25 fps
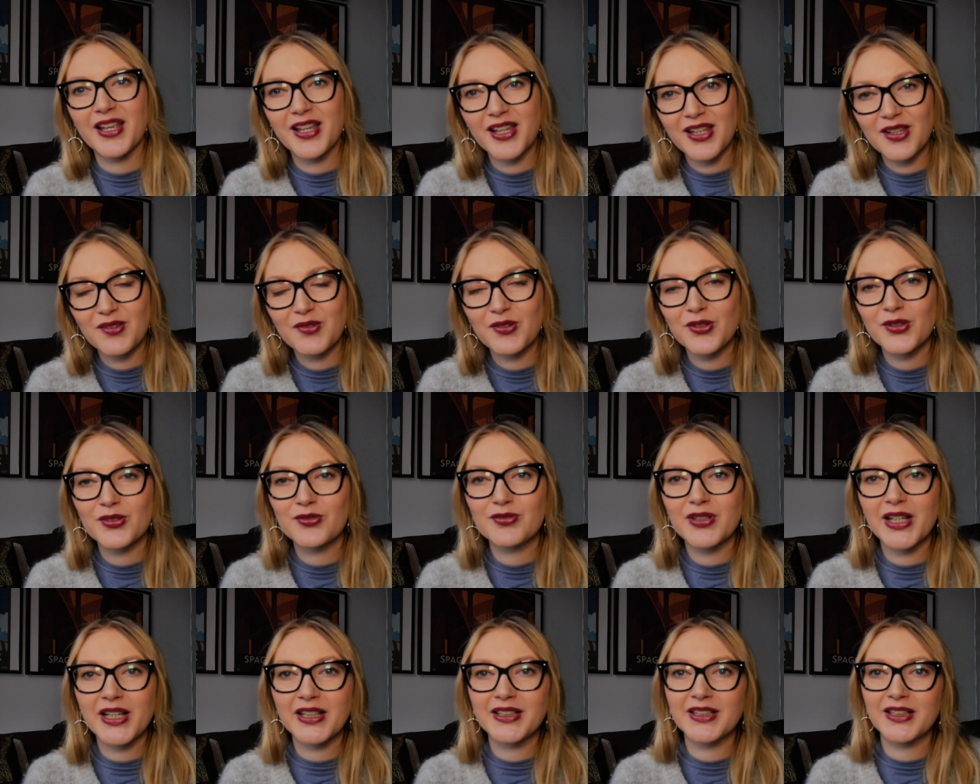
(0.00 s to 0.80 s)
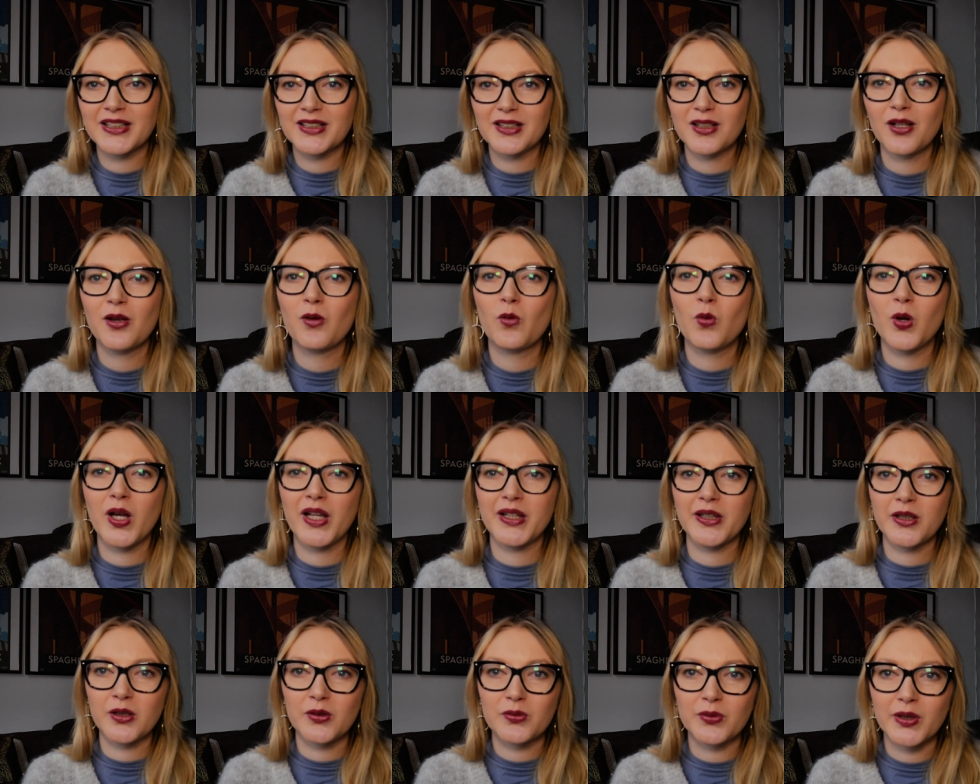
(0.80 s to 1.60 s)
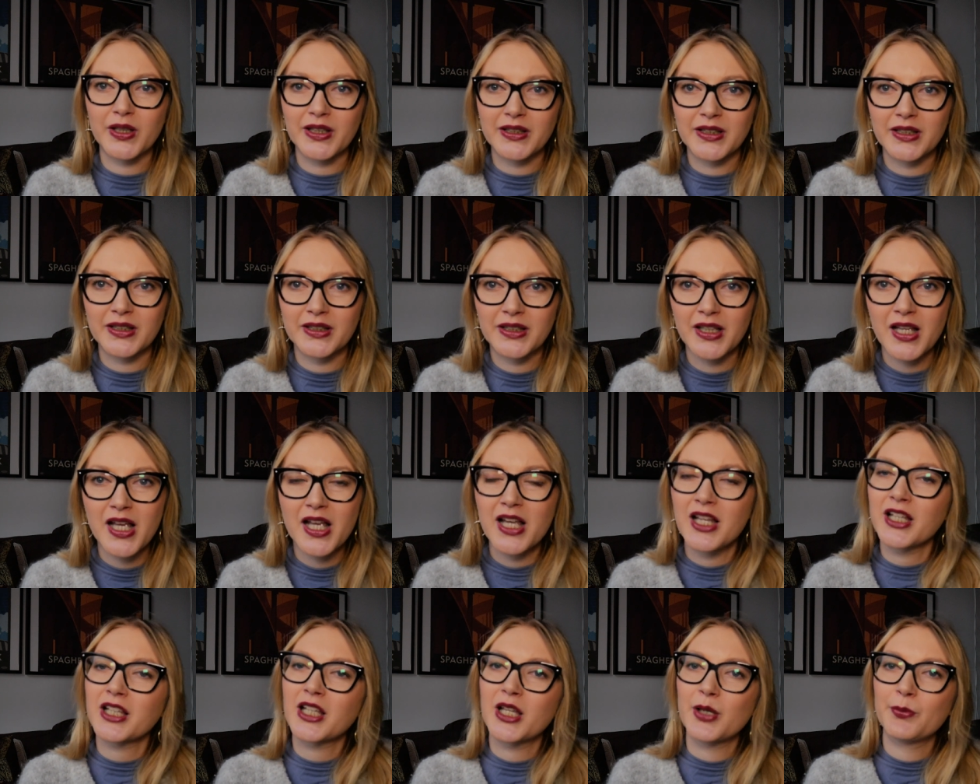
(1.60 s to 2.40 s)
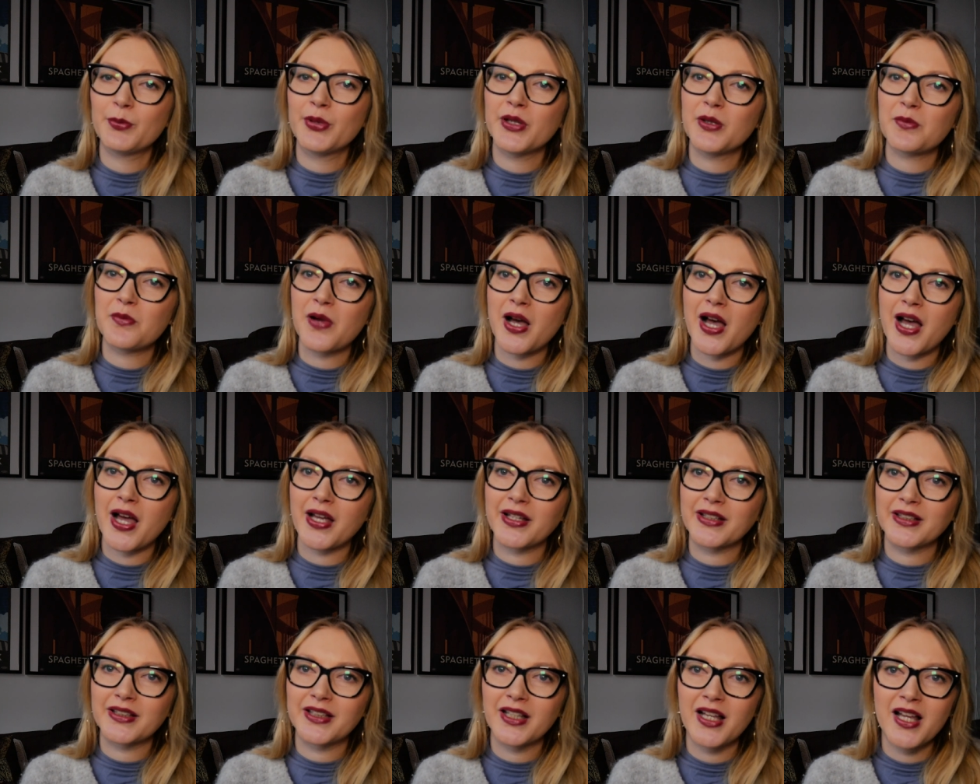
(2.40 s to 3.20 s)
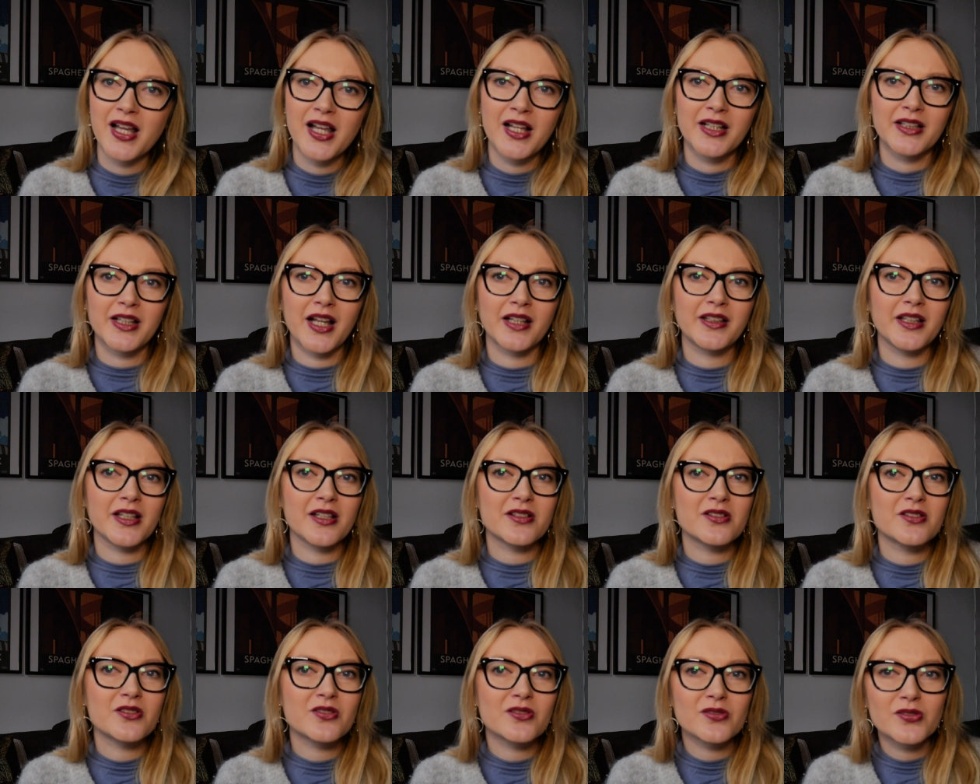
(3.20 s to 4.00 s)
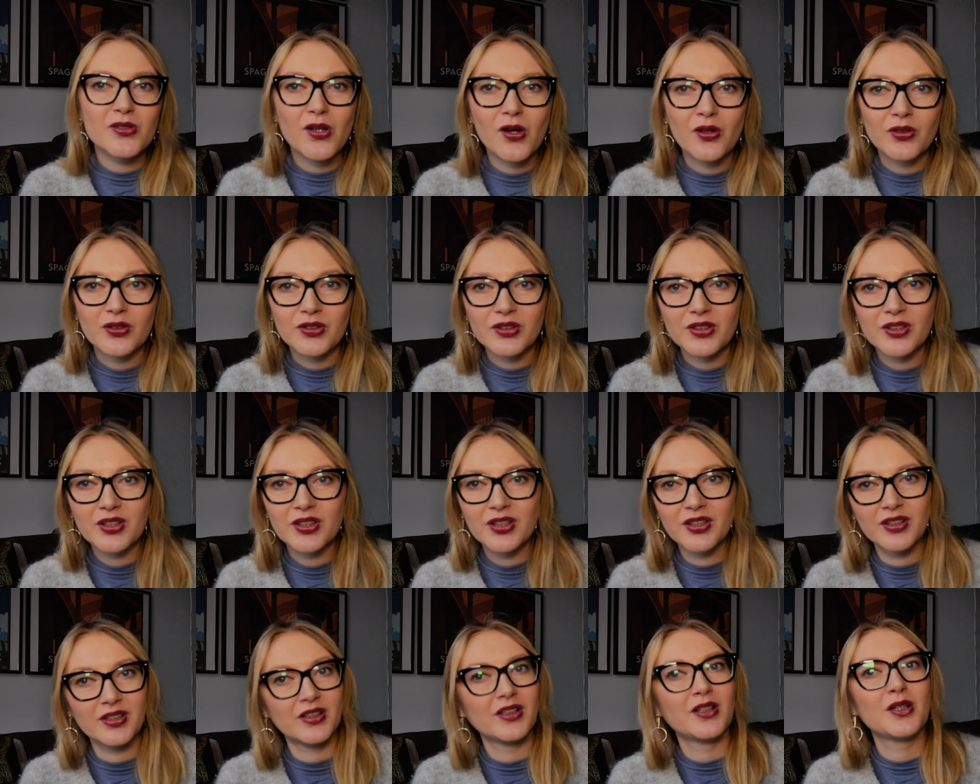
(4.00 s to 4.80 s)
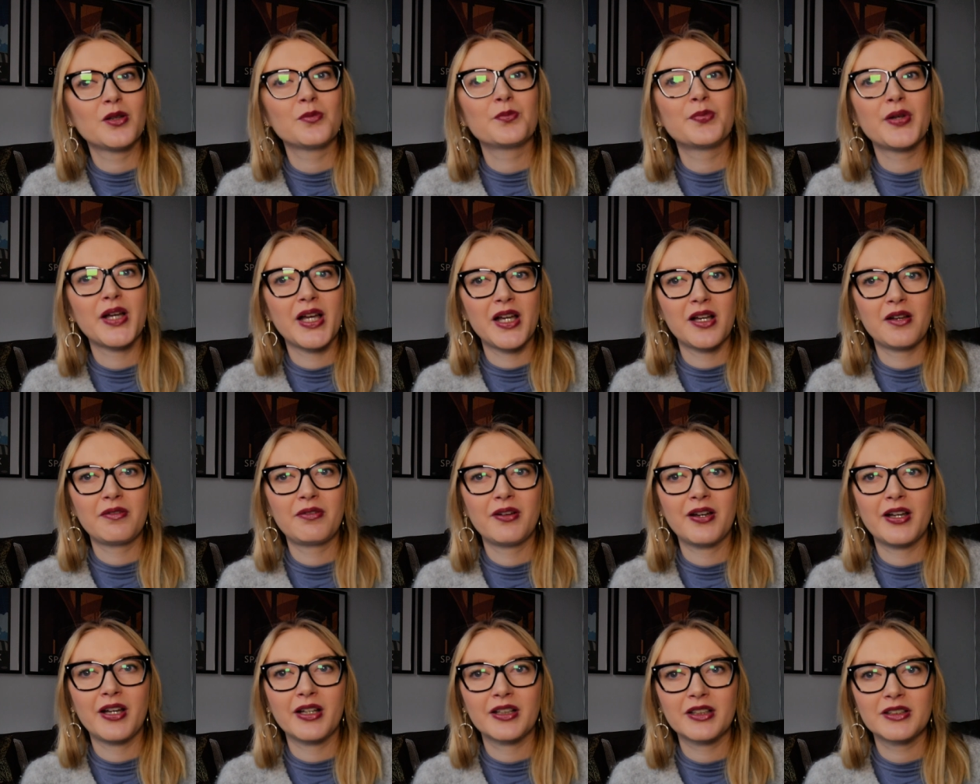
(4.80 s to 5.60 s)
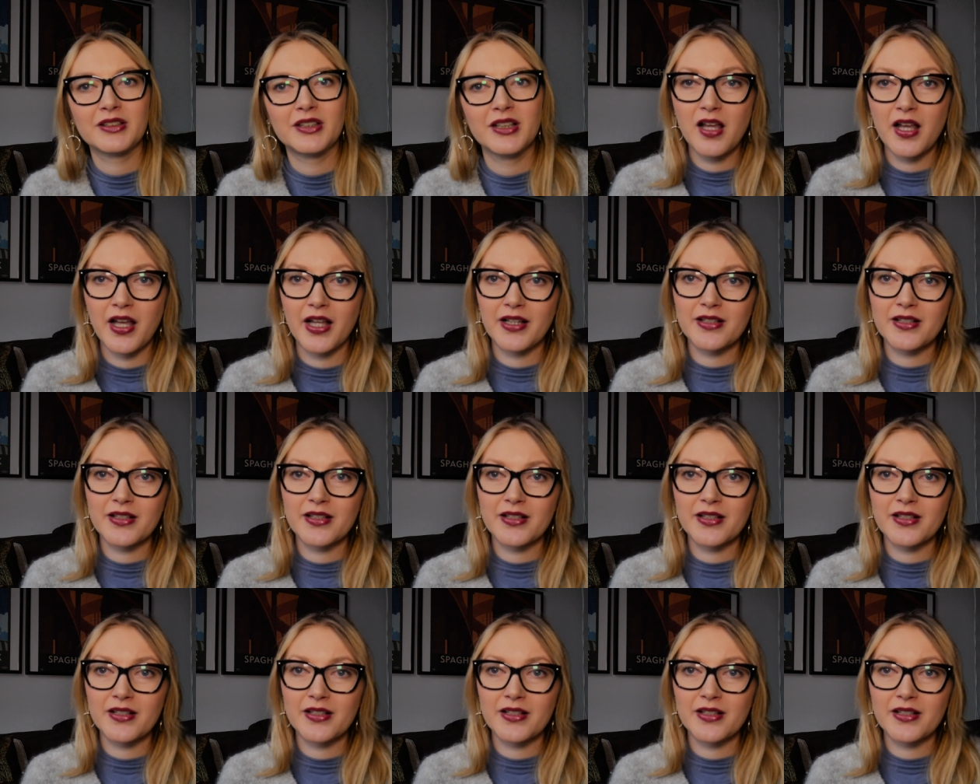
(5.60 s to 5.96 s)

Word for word: if you read it, when you read it, keep in mind that it's not perfect.